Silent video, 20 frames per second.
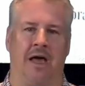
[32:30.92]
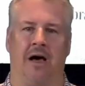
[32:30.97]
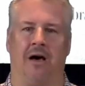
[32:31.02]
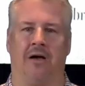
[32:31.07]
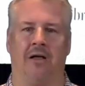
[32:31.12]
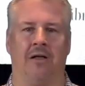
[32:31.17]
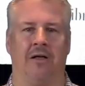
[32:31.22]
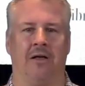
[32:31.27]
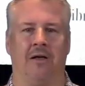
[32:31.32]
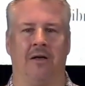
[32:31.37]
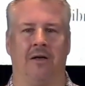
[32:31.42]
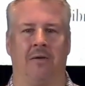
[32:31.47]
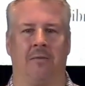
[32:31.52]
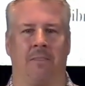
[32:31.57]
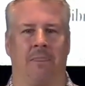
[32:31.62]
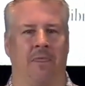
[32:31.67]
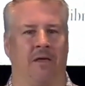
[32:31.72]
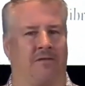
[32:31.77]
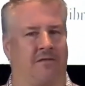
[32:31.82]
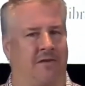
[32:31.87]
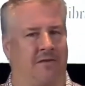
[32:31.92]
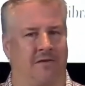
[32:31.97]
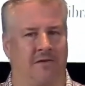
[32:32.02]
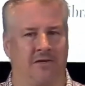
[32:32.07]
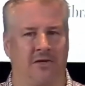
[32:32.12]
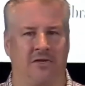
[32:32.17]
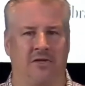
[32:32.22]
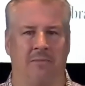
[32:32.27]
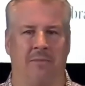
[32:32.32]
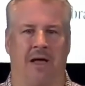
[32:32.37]
Now, this
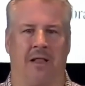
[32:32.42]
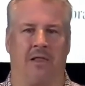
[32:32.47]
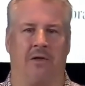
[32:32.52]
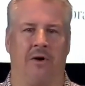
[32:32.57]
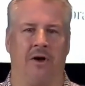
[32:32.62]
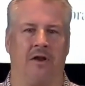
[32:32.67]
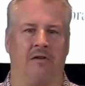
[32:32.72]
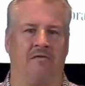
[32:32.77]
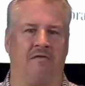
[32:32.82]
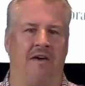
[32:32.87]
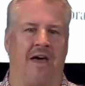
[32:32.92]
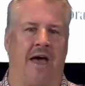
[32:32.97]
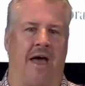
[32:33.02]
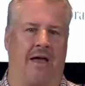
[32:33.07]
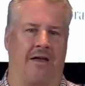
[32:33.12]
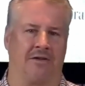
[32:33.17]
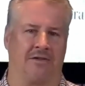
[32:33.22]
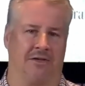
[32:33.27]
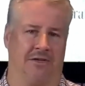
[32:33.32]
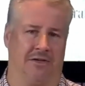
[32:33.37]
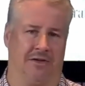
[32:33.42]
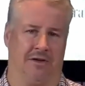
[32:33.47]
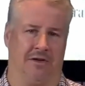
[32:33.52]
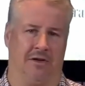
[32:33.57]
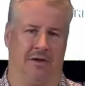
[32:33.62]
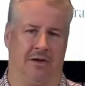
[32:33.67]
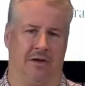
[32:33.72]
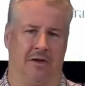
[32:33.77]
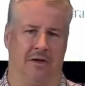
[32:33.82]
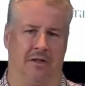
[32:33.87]
isn't just about learning facts.
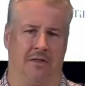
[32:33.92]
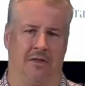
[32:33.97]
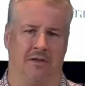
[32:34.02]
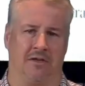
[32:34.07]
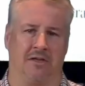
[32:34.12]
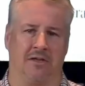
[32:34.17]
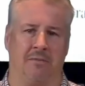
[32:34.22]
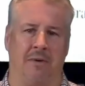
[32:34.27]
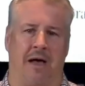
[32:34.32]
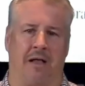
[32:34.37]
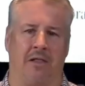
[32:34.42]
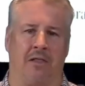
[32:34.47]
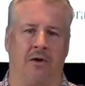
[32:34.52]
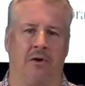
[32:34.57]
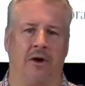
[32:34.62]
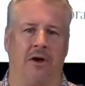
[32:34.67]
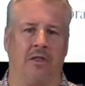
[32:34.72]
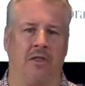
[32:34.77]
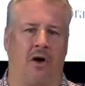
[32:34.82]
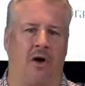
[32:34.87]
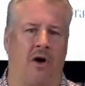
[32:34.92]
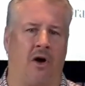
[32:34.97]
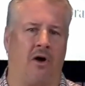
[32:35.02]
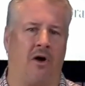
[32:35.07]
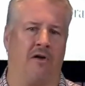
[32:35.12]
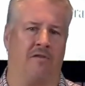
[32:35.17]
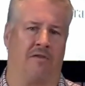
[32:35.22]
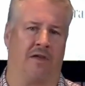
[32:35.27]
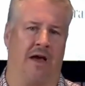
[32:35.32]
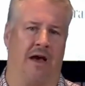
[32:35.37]
This is about learning the
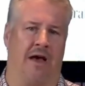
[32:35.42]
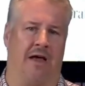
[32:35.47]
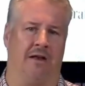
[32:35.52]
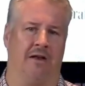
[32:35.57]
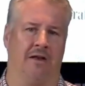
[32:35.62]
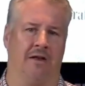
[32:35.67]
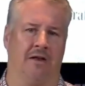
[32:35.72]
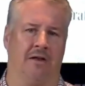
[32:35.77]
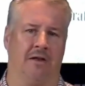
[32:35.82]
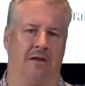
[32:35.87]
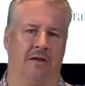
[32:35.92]
heart of God.